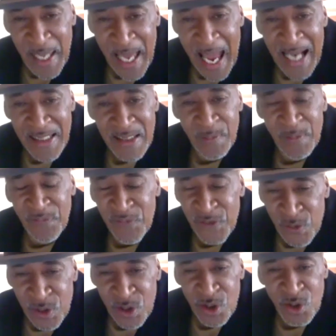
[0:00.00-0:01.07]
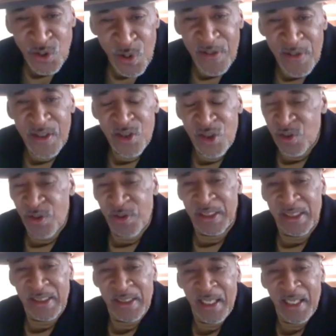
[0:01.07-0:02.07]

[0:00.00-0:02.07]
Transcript: Ask him if you can join the journey.